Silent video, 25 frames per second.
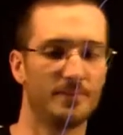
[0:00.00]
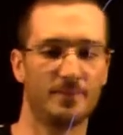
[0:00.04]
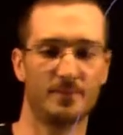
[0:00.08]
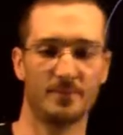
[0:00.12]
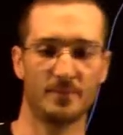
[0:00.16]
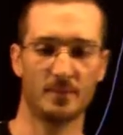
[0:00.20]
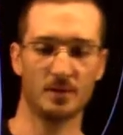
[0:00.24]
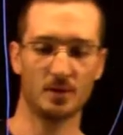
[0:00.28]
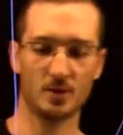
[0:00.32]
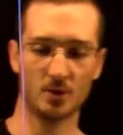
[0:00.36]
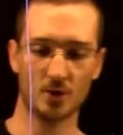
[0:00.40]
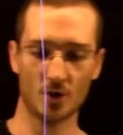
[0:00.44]

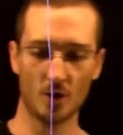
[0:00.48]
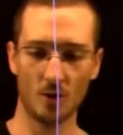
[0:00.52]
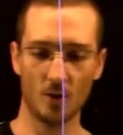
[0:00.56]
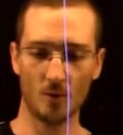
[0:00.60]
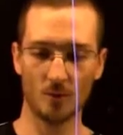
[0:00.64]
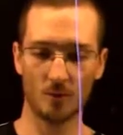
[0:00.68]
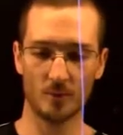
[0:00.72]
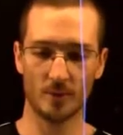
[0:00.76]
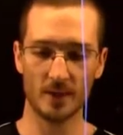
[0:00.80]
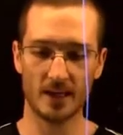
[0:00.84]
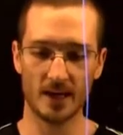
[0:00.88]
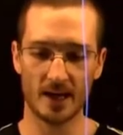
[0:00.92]
So
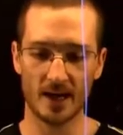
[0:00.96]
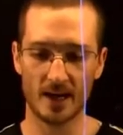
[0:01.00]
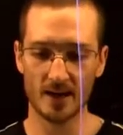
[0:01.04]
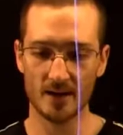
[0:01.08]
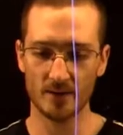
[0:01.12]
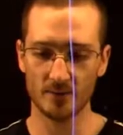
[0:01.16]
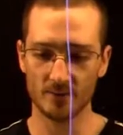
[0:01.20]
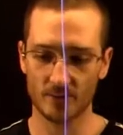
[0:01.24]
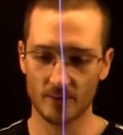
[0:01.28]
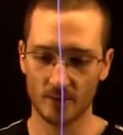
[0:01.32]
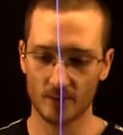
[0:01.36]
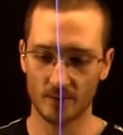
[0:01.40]
we
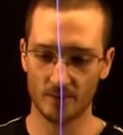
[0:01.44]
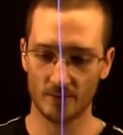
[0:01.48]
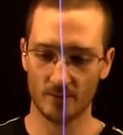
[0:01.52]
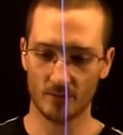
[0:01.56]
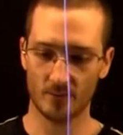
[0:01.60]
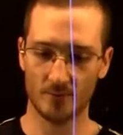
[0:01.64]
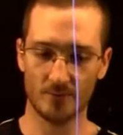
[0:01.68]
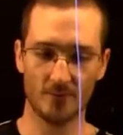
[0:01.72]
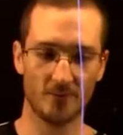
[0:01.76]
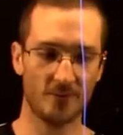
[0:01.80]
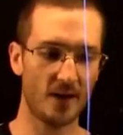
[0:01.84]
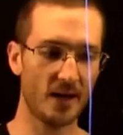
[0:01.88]
have
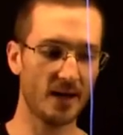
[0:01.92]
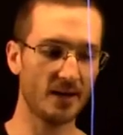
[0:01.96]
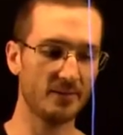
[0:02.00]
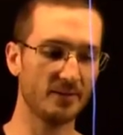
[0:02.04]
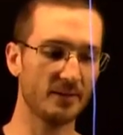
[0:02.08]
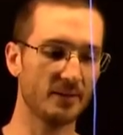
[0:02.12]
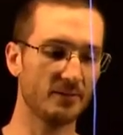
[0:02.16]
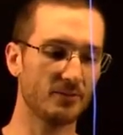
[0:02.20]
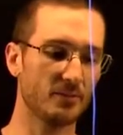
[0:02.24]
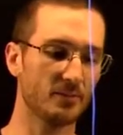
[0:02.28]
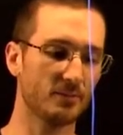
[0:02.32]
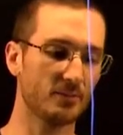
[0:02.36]
five
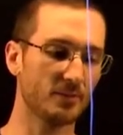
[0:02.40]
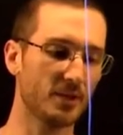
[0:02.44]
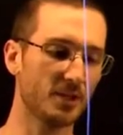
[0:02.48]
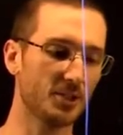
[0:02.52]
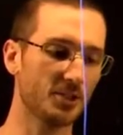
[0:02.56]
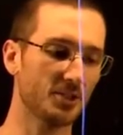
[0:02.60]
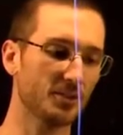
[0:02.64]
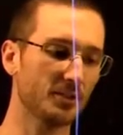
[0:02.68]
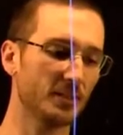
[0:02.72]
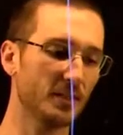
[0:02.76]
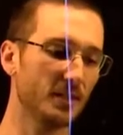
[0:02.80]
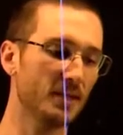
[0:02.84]
different
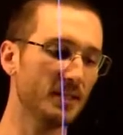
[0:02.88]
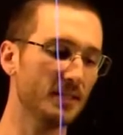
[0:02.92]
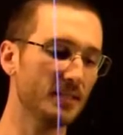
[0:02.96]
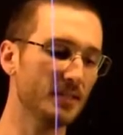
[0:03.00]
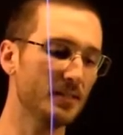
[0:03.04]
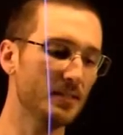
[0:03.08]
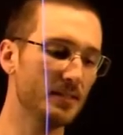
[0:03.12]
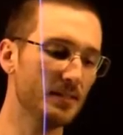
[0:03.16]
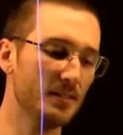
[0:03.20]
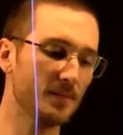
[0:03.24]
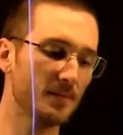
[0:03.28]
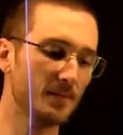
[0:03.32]
pressure
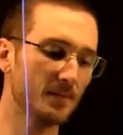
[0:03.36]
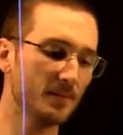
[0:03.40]
lines.